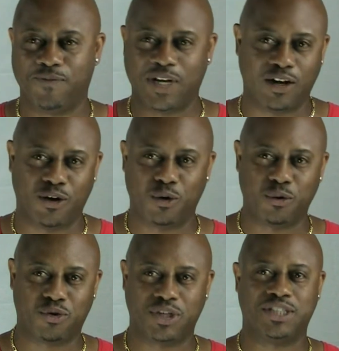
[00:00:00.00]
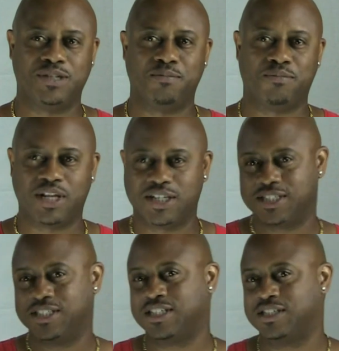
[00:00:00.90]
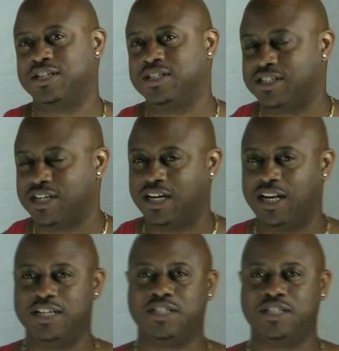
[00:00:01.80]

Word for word: fellow Christian brothers and sisters, L.A.